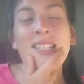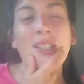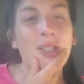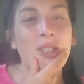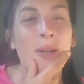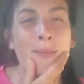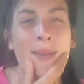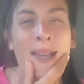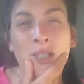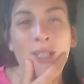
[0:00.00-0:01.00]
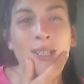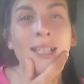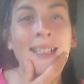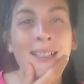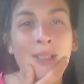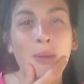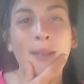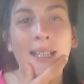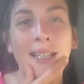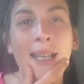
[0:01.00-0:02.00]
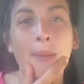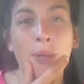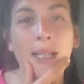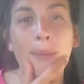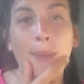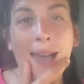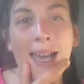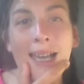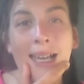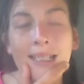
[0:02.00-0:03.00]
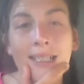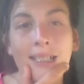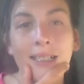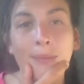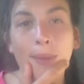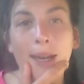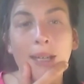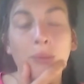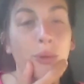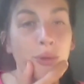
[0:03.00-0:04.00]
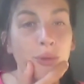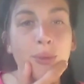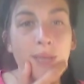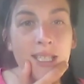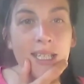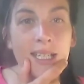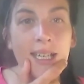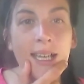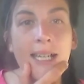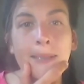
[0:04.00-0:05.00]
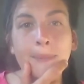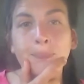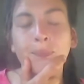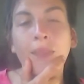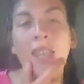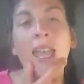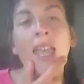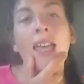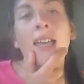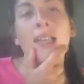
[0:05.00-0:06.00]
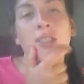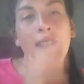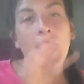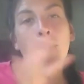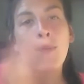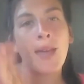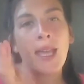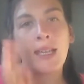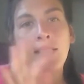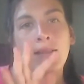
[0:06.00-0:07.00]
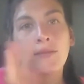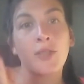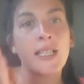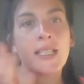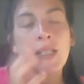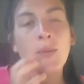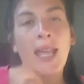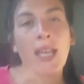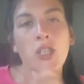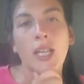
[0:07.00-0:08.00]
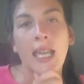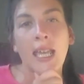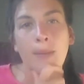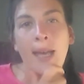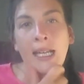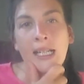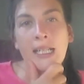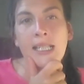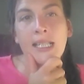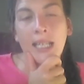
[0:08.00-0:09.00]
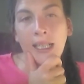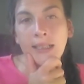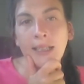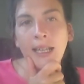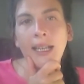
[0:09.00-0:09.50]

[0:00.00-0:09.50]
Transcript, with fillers: So as you can imagine, normally they're pretty bad, bad wounds we see. Um, so they're the main reasons we actually get the pangolins in,